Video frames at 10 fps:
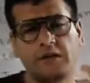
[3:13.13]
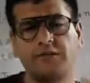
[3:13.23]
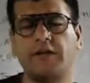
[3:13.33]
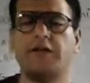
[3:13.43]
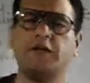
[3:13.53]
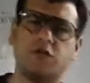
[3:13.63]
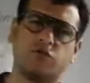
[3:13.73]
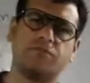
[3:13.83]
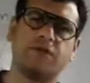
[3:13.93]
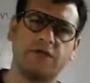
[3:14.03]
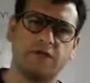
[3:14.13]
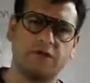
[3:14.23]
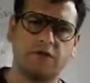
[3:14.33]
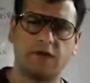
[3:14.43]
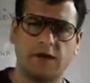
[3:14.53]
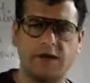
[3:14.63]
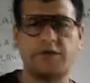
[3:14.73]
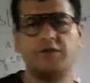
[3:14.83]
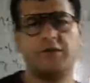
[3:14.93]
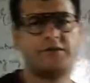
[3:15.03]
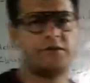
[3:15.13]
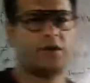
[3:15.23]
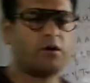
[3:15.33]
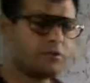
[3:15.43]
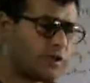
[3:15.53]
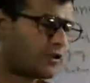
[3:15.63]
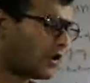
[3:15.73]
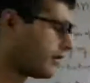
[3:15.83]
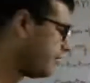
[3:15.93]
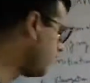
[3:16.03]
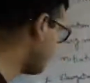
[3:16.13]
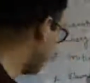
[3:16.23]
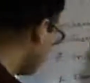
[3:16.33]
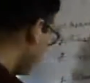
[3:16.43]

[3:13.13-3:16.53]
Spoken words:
they need to be activated. How they are activated?